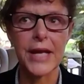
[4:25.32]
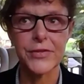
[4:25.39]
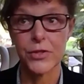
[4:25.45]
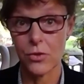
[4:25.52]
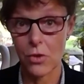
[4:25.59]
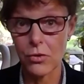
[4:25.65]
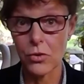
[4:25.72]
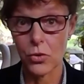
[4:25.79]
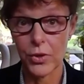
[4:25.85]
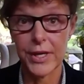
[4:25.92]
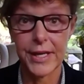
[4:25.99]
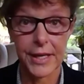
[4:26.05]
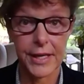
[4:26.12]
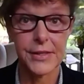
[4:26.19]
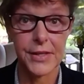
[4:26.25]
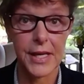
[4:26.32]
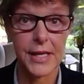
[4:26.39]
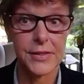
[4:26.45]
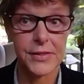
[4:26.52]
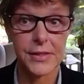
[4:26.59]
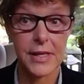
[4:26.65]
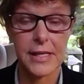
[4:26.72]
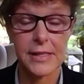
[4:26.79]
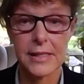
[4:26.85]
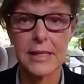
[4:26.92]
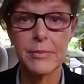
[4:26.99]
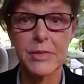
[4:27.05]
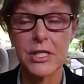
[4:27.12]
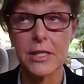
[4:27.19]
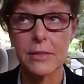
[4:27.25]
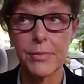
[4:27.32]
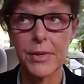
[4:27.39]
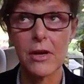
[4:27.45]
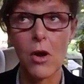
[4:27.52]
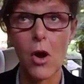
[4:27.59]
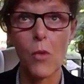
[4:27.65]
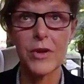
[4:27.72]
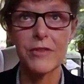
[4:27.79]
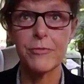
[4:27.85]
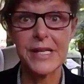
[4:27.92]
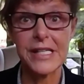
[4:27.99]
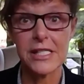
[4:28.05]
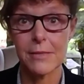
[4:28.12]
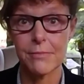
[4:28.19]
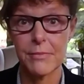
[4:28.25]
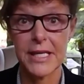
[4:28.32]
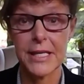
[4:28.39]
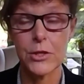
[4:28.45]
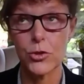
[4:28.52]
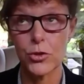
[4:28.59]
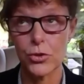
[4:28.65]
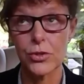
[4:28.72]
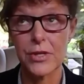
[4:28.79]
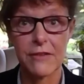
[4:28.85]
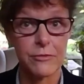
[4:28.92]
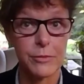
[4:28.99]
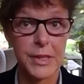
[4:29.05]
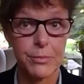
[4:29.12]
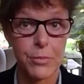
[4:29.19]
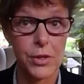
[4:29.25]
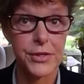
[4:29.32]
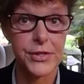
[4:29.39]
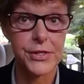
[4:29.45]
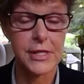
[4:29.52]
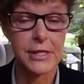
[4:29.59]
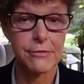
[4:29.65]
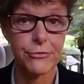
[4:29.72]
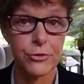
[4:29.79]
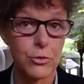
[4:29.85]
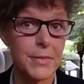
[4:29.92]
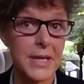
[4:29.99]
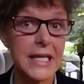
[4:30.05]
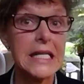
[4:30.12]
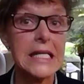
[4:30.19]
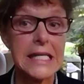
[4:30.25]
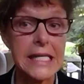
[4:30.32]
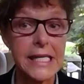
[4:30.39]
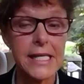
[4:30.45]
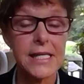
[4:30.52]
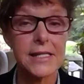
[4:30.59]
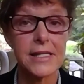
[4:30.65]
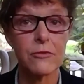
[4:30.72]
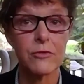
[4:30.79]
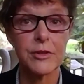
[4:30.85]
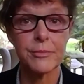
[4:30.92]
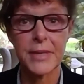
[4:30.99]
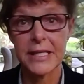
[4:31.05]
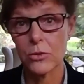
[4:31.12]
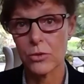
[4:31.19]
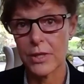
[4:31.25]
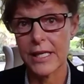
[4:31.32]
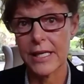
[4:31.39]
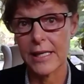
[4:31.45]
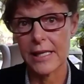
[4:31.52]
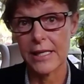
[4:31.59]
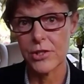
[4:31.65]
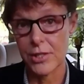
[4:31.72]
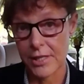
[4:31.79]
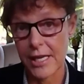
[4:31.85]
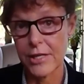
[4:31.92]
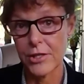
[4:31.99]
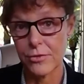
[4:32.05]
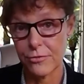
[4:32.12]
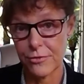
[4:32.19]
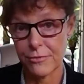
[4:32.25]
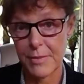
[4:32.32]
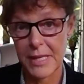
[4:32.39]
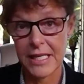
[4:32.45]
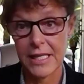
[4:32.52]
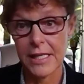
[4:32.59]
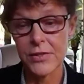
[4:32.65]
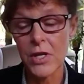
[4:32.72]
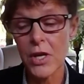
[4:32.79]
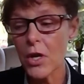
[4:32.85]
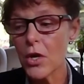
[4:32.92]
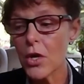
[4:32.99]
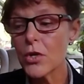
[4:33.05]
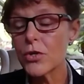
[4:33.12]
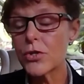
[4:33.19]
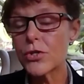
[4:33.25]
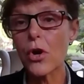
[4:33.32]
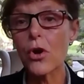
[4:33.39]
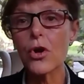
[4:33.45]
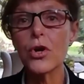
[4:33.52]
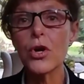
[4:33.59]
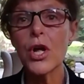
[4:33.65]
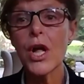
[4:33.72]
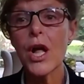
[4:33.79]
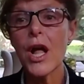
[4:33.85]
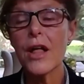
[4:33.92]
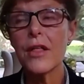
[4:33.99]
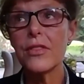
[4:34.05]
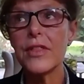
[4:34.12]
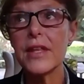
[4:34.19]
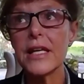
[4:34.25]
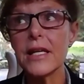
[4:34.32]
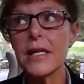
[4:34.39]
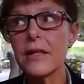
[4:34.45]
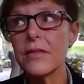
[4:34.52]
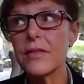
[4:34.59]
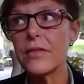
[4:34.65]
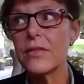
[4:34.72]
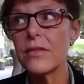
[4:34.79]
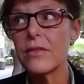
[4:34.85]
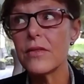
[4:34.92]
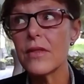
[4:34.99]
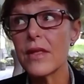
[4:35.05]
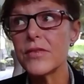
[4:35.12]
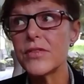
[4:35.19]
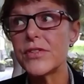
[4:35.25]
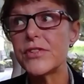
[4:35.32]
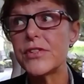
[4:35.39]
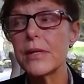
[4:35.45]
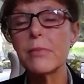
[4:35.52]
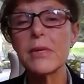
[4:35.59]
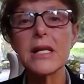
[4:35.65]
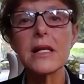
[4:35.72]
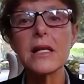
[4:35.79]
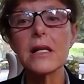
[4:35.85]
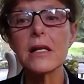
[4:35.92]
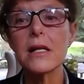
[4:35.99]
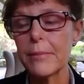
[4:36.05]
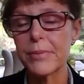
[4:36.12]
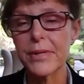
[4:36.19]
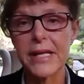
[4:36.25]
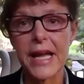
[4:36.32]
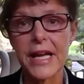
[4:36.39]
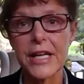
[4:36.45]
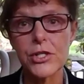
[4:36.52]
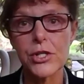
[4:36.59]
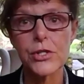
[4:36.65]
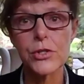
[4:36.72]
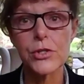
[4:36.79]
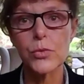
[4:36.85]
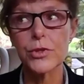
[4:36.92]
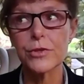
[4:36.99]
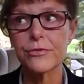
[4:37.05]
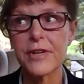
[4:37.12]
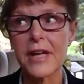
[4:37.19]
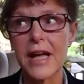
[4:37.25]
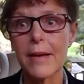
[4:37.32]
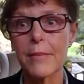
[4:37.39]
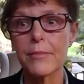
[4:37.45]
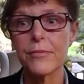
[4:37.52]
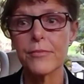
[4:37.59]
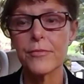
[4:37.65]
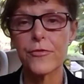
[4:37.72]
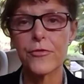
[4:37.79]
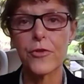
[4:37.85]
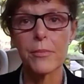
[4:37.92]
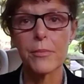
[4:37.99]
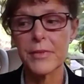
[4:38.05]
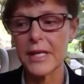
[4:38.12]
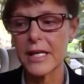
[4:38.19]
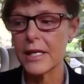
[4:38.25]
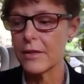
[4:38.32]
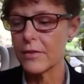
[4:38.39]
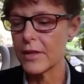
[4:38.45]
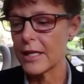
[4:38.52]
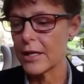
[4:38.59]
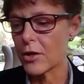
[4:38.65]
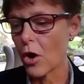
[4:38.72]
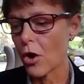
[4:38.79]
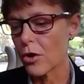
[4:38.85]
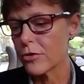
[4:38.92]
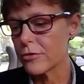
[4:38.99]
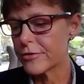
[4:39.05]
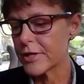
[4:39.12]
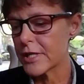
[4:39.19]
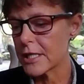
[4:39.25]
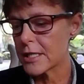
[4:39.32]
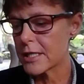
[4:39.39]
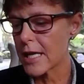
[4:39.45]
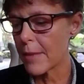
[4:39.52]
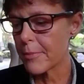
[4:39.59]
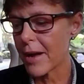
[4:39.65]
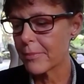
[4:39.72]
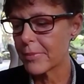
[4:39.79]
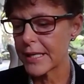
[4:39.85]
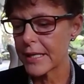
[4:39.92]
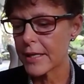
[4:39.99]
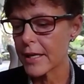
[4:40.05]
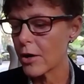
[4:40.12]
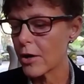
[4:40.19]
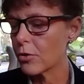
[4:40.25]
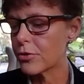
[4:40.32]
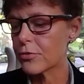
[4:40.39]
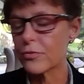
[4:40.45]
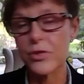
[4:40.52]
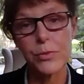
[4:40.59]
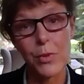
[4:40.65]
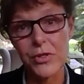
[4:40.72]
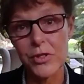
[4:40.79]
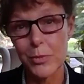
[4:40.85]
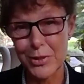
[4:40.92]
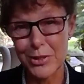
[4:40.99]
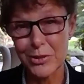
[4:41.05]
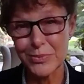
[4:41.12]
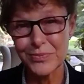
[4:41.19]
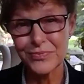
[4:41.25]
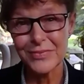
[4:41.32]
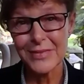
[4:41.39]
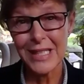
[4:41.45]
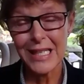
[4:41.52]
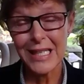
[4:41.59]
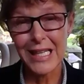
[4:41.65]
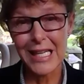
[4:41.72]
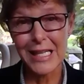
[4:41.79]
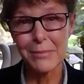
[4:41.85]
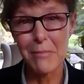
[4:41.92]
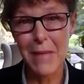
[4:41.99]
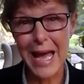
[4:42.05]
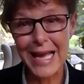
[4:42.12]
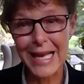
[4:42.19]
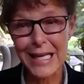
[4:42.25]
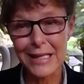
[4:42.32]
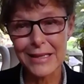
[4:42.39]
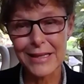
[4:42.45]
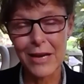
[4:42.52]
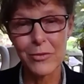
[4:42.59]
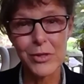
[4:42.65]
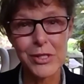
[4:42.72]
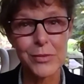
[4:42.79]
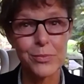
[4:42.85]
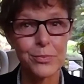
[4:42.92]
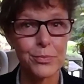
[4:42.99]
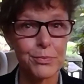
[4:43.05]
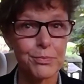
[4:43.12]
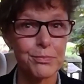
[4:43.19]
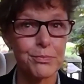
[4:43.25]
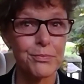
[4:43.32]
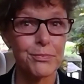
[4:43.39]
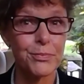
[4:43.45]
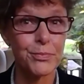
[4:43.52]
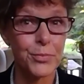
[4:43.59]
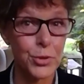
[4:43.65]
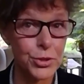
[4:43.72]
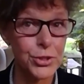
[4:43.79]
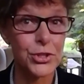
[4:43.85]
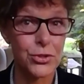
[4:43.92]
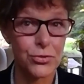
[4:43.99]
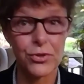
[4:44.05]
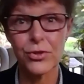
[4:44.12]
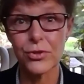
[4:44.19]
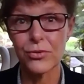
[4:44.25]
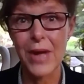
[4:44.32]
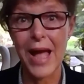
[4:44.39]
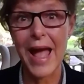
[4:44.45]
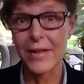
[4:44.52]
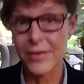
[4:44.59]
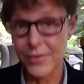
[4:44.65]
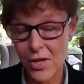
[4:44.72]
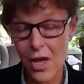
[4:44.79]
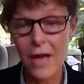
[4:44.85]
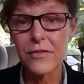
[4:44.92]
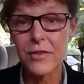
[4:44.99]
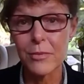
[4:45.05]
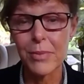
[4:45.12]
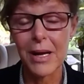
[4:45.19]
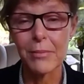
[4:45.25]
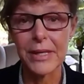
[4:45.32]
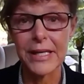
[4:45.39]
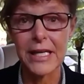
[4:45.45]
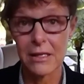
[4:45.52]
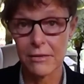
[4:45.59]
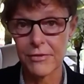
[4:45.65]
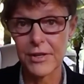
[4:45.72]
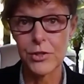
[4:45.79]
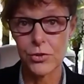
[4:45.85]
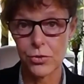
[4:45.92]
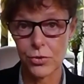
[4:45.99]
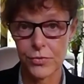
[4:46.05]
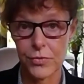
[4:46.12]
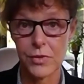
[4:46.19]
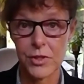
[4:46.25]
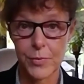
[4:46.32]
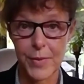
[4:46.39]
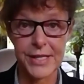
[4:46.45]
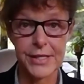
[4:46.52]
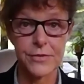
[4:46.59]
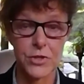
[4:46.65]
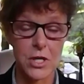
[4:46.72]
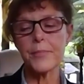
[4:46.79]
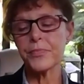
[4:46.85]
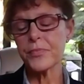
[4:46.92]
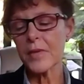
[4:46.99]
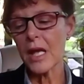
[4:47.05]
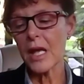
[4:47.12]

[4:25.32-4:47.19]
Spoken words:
a non-lawyer is limited, but we've been submitting to government policy for many years, and we've been looking at legislation for many years. So the similar implications would have come from the COVID Public Health Response Bill in May that was pushed through outside of the public in a very short space of time.